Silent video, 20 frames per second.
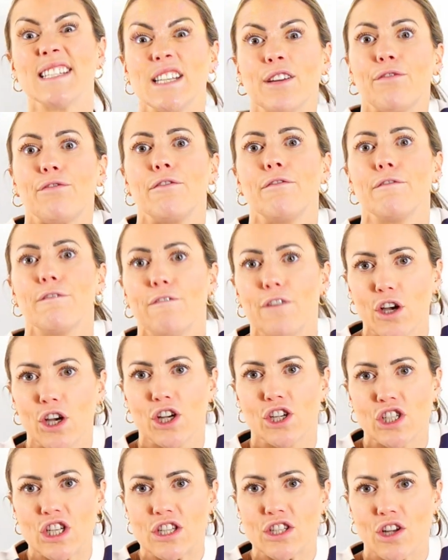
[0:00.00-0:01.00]
different
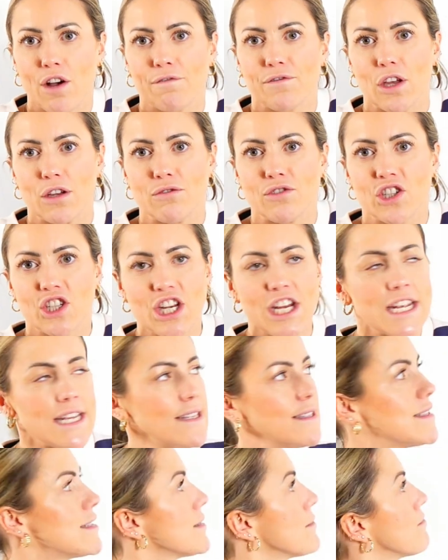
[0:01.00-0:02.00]
versions of those
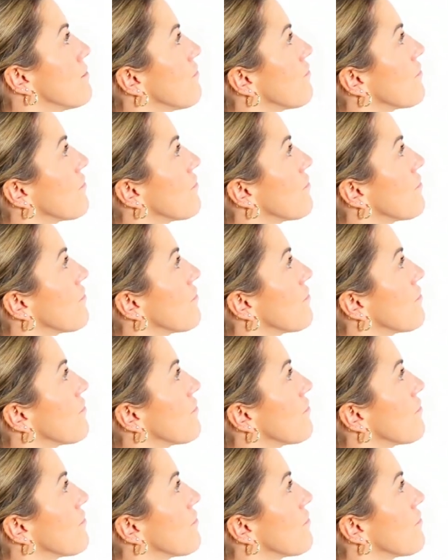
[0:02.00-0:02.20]
genes.